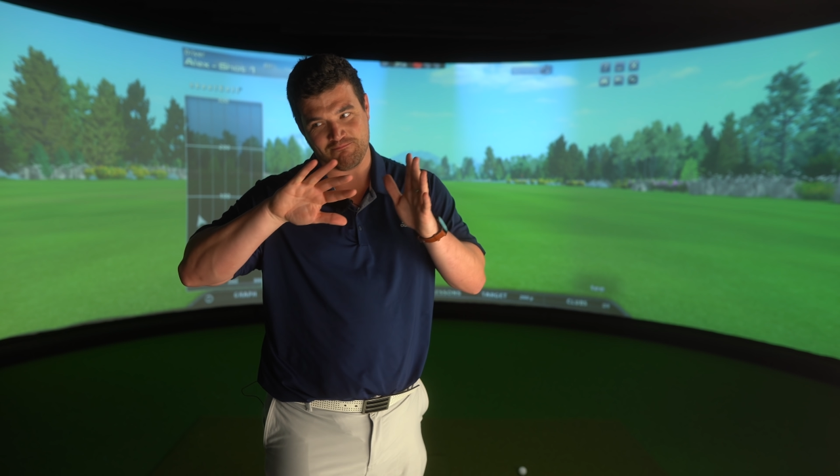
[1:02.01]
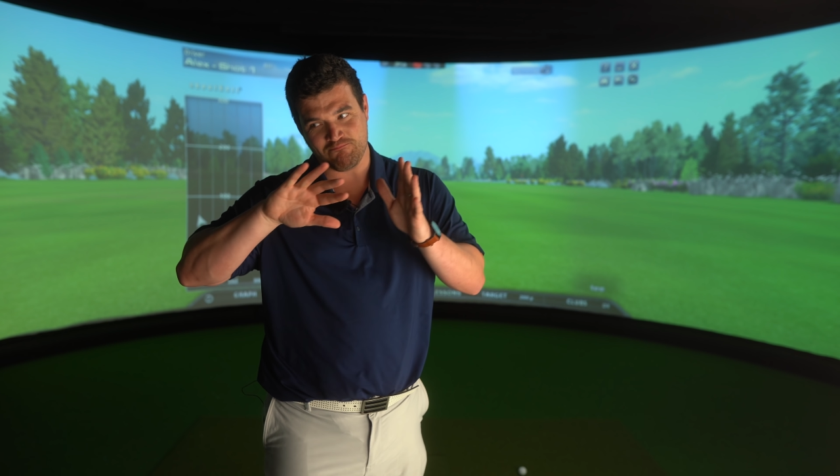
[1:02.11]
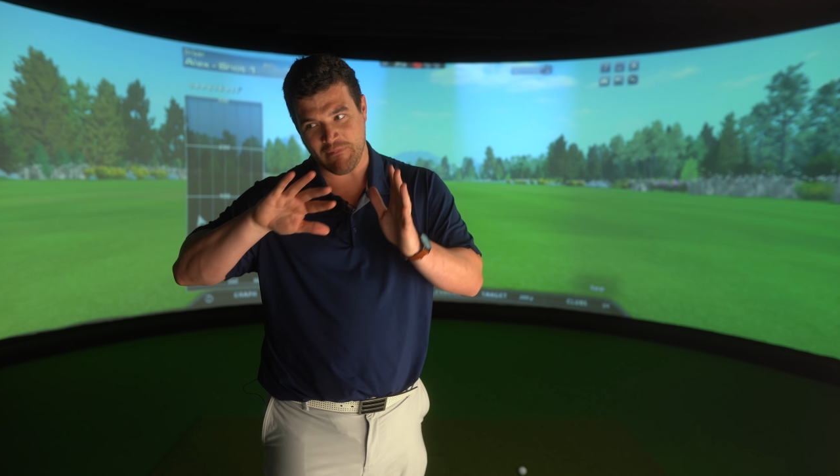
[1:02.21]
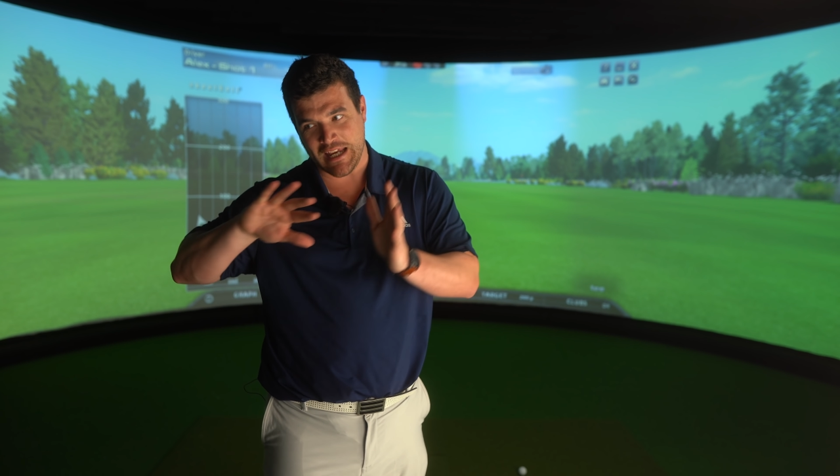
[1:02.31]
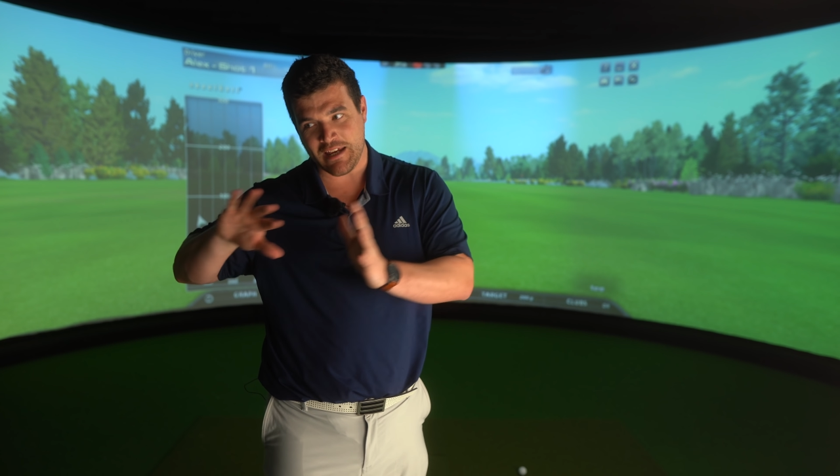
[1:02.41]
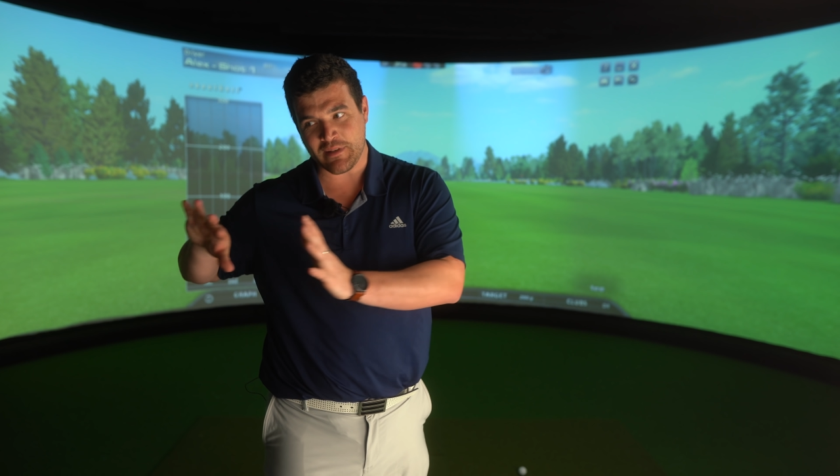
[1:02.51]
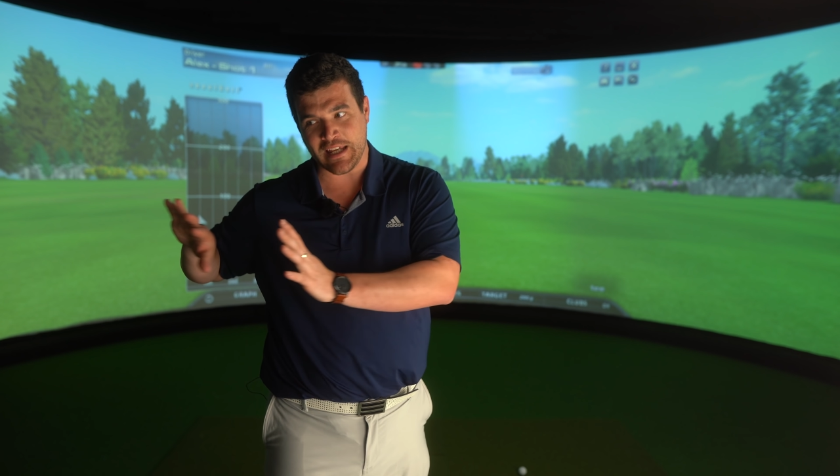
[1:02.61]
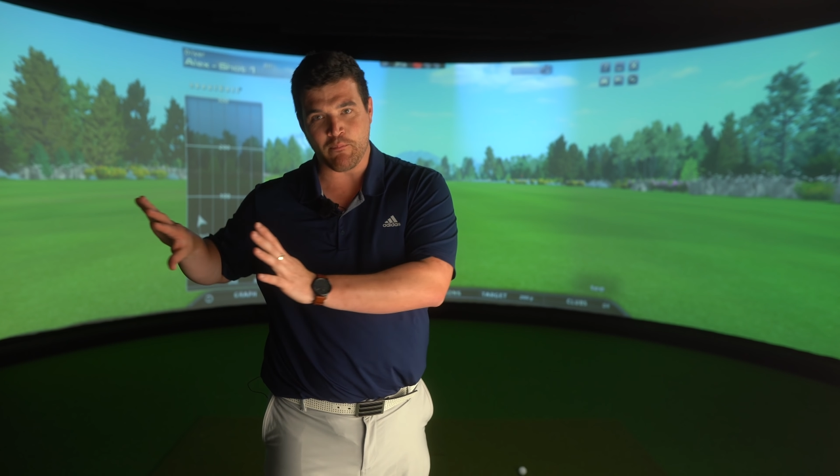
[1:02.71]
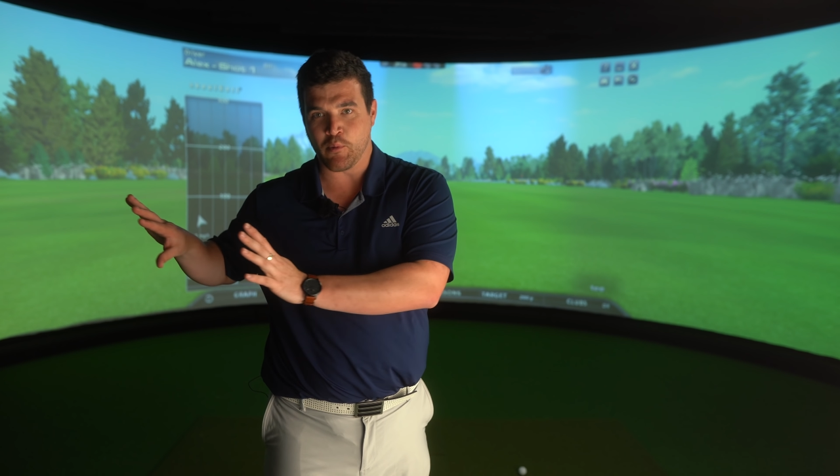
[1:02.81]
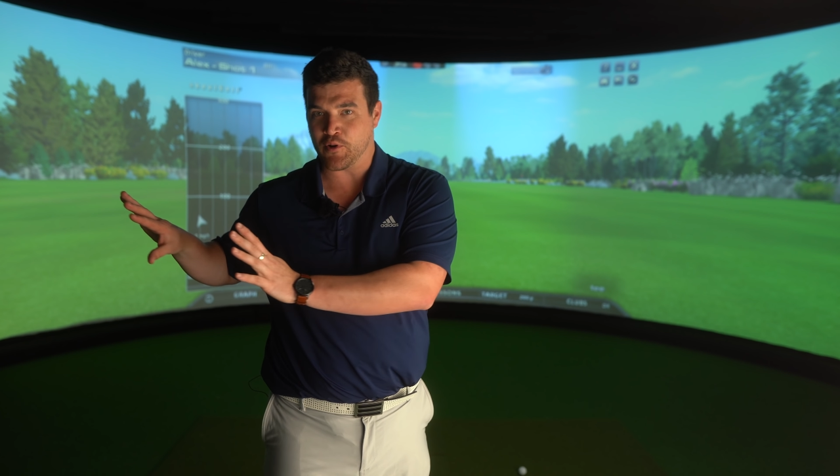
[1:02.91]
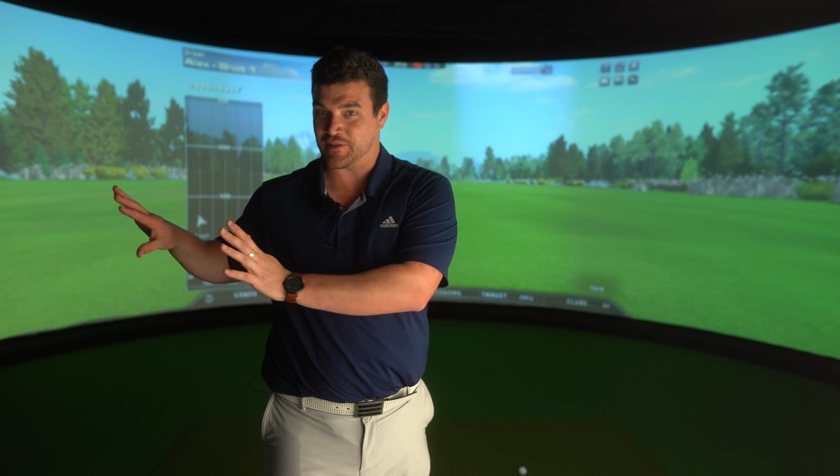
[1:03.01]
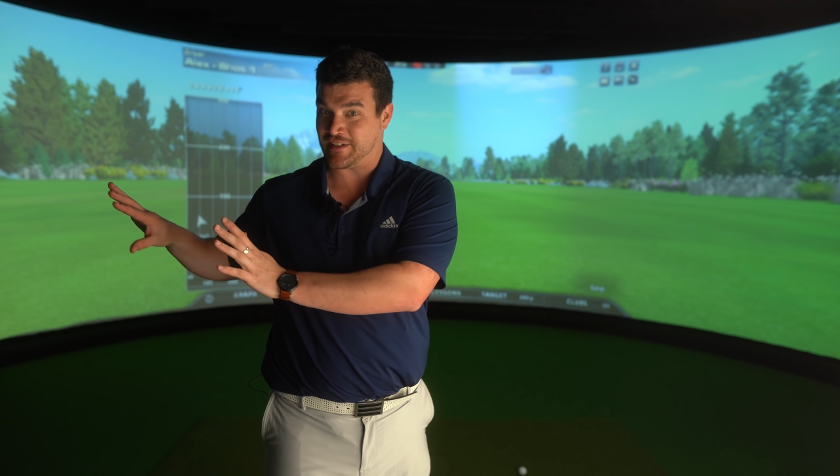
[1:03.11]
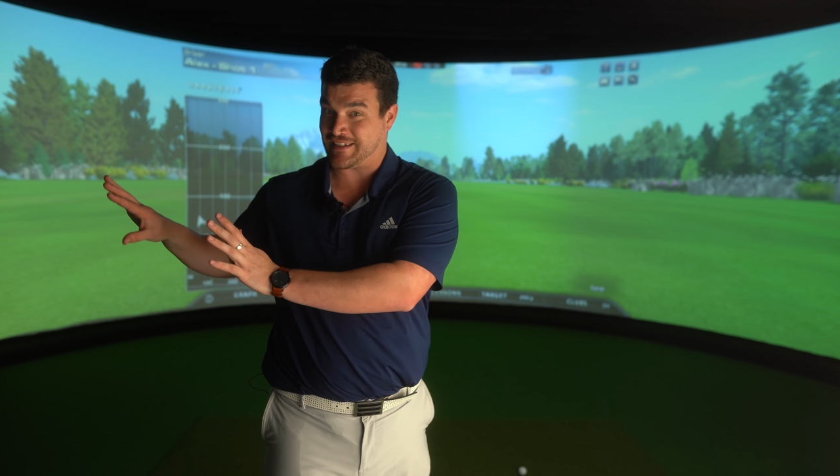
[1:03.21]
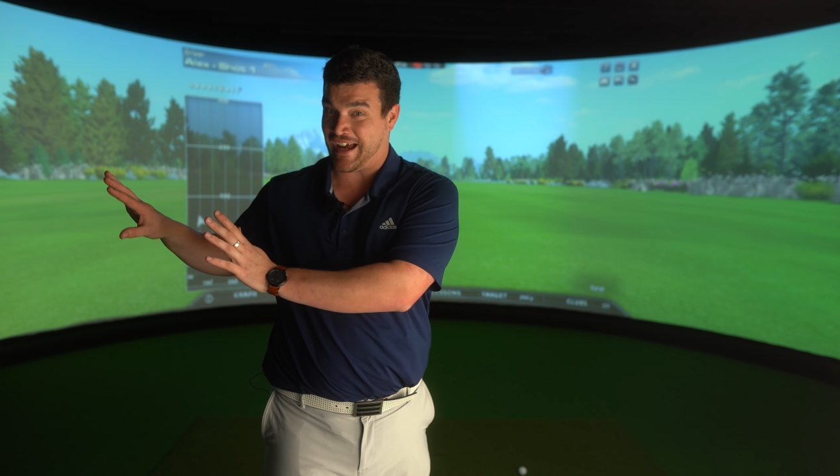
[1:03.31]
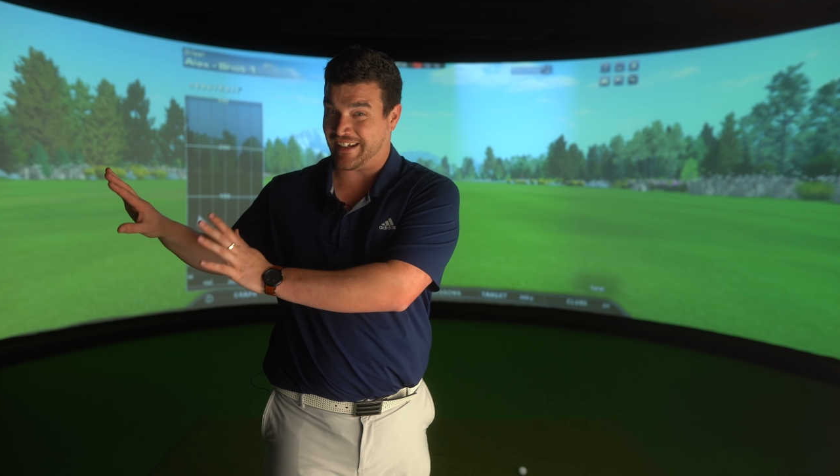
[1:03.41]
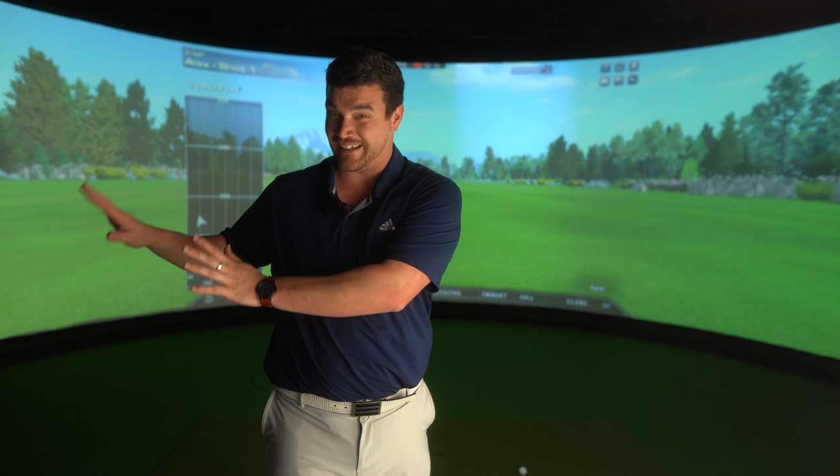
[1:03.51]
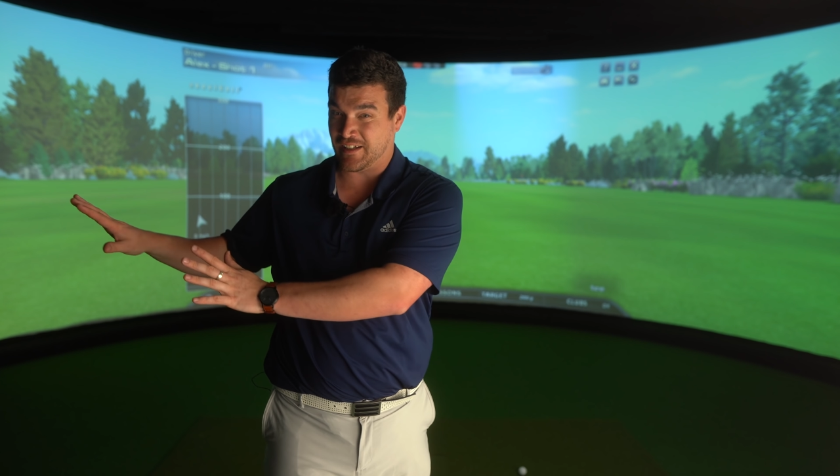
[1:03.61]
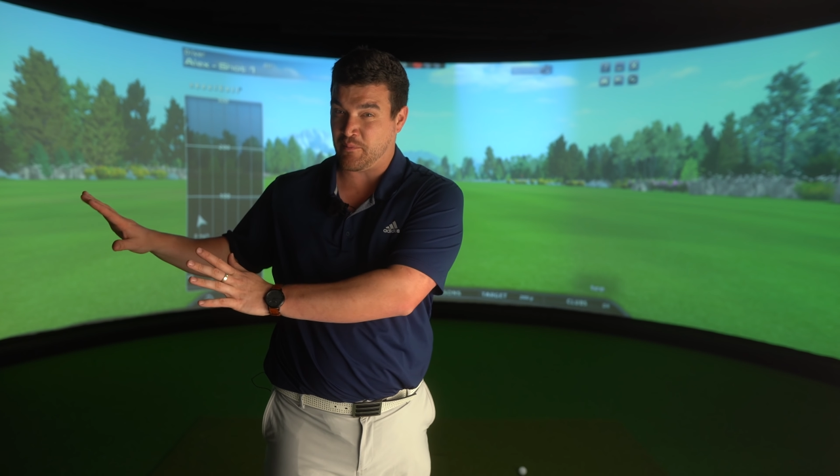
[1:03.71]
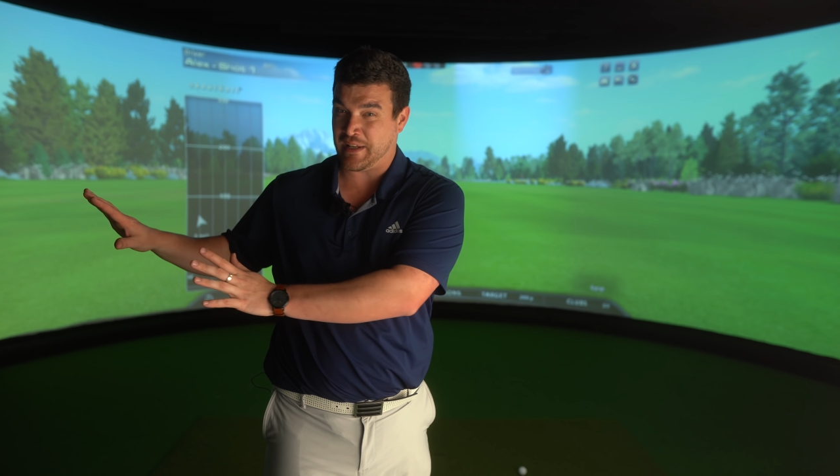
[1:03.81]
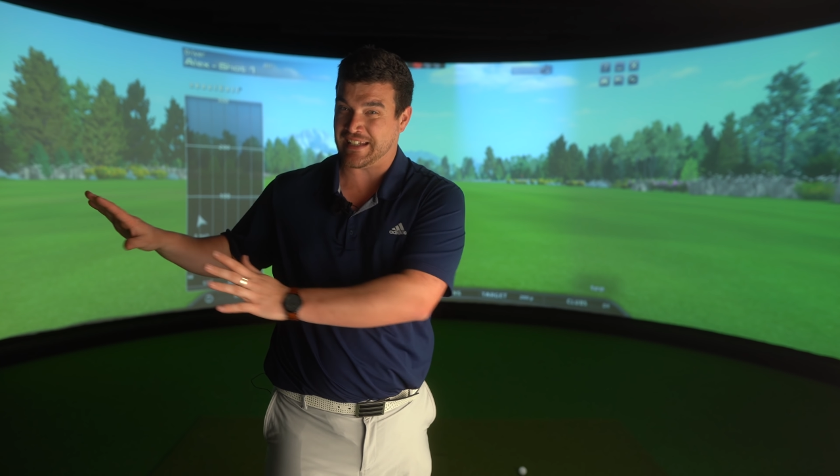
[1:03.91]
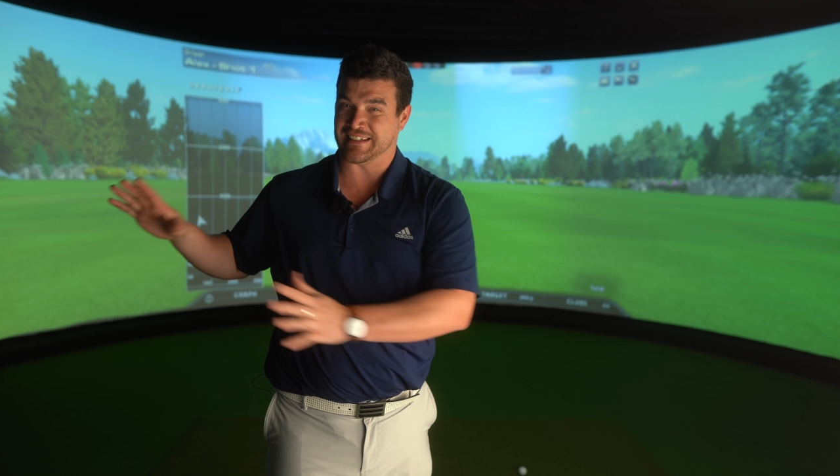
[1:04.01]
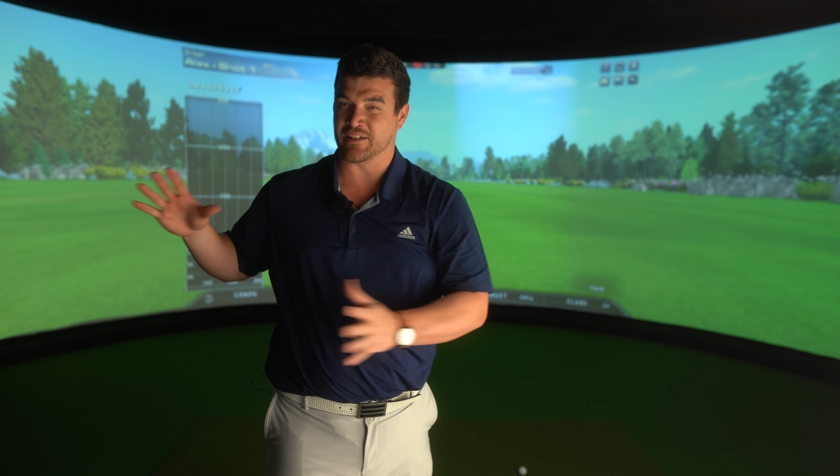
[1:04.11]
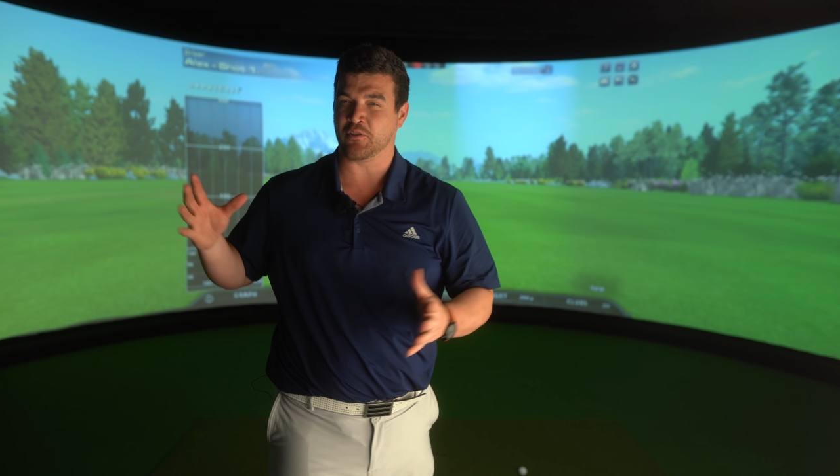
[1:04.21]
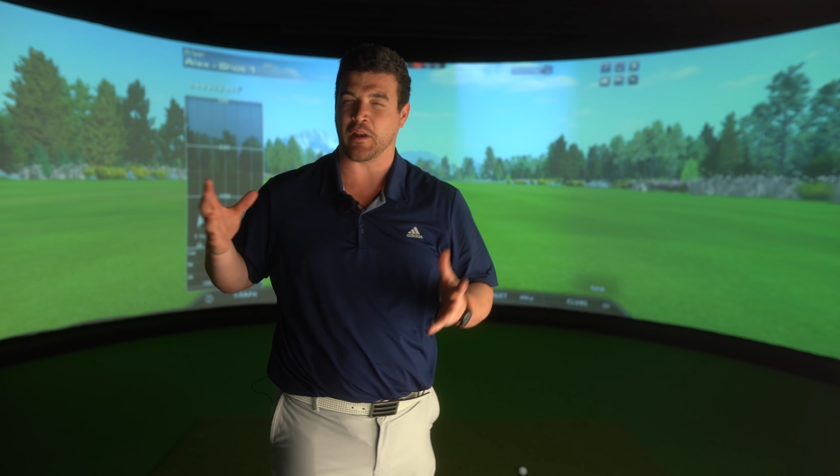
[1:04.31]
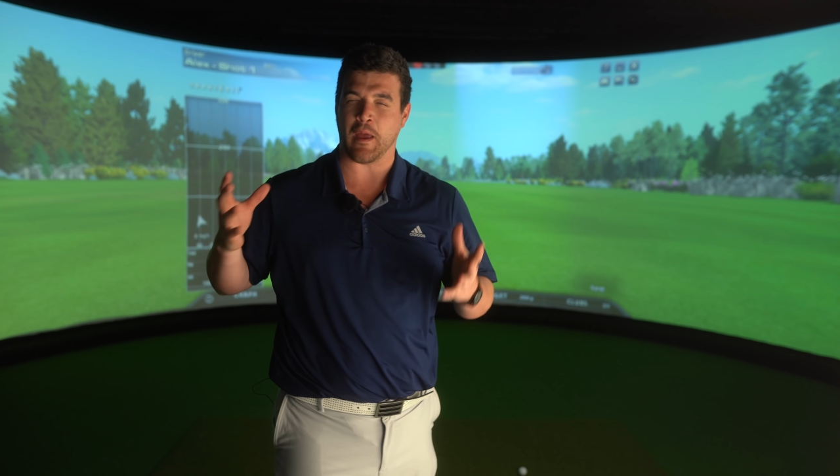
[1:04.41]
maybe getting pushed to the side a little bit. It's still